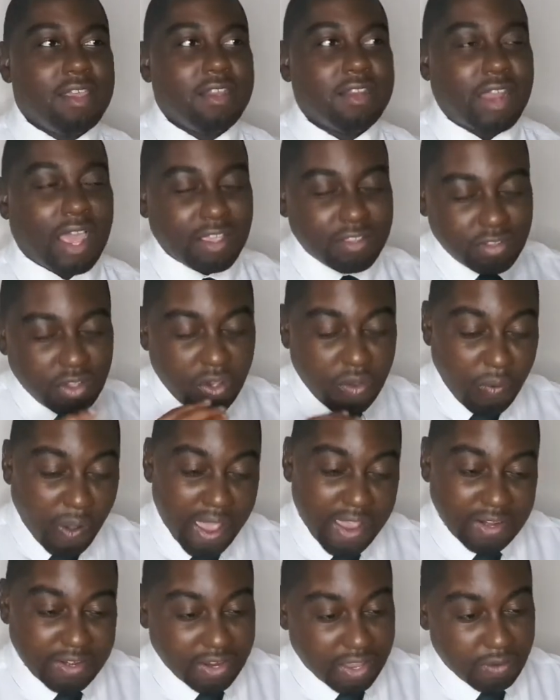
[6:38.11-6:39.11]
That's the whole
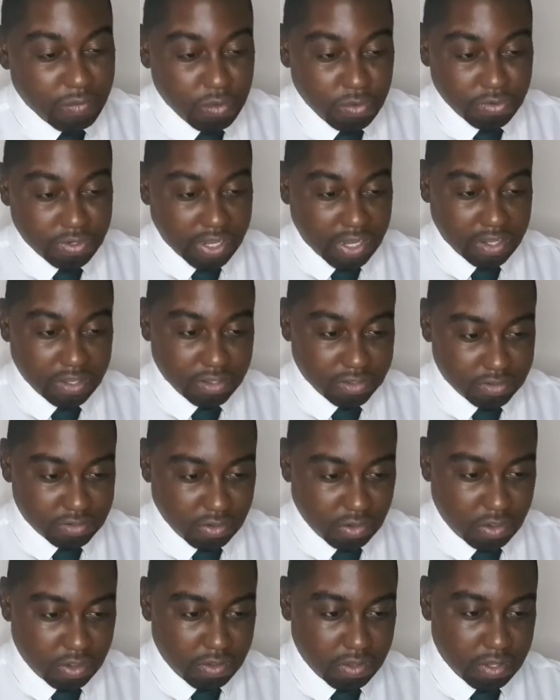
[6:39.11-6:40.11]
idea with dates,
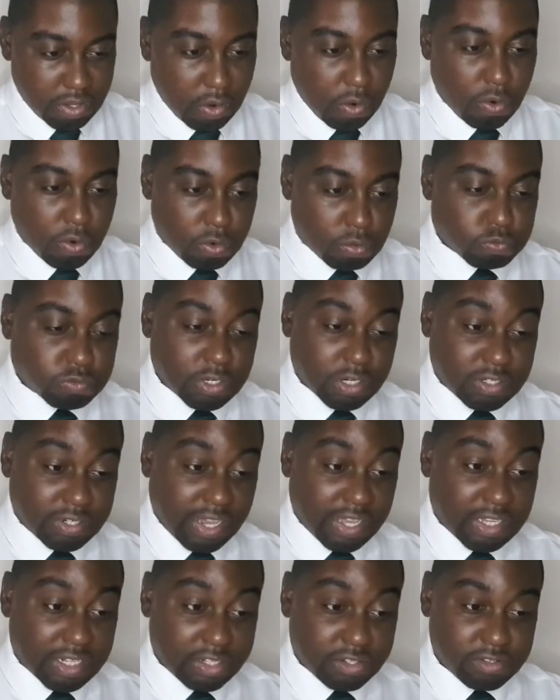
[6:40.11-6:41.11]
or the
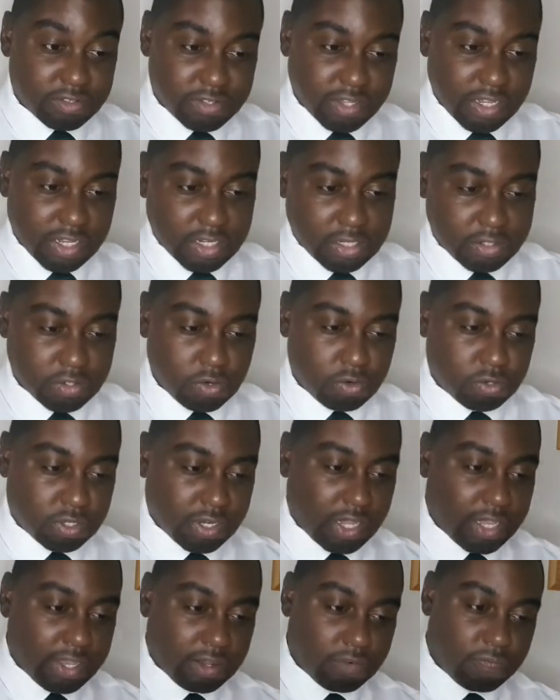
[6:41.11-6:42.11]
dating stage, or
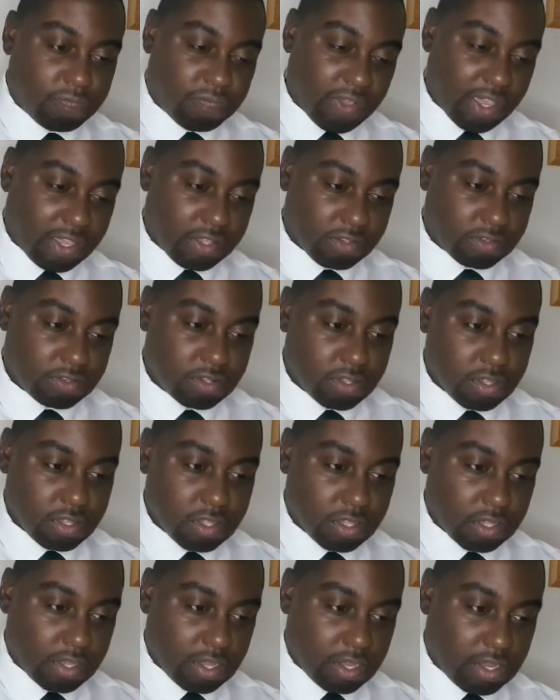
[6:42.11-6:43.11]
dating phase.
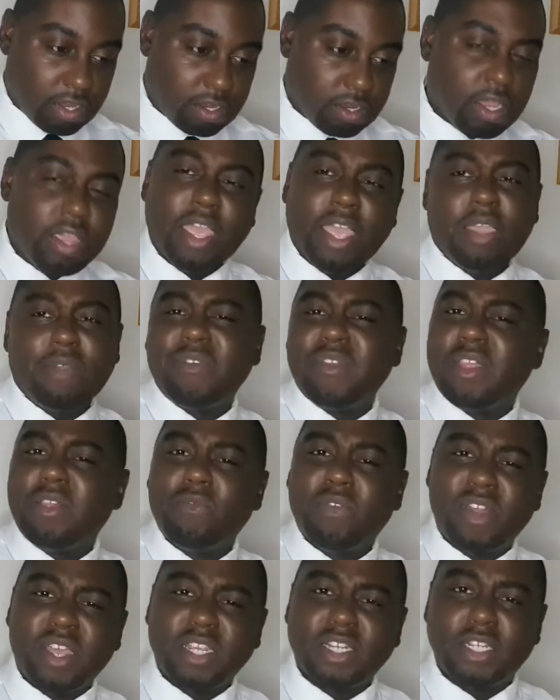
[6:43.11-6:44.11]
Yeah, even in
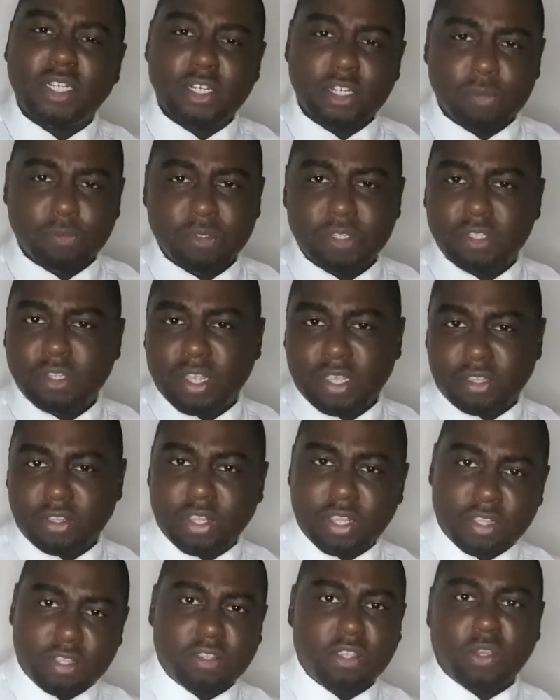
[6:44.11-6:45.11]
relationships,
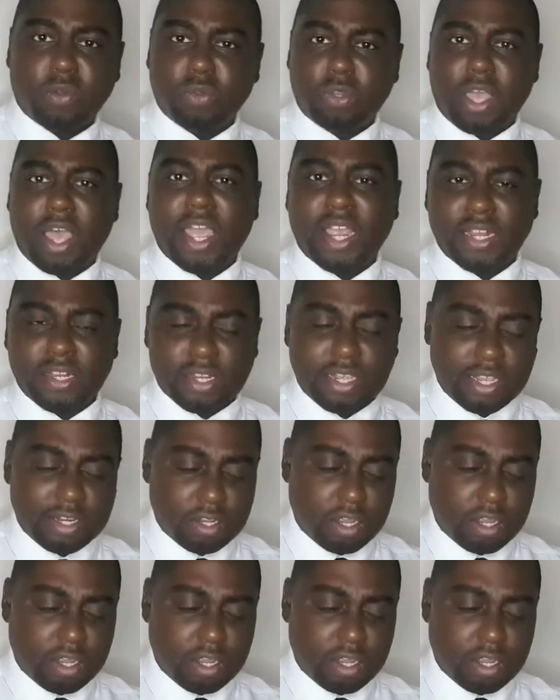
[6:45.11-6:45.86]
that's still the idea.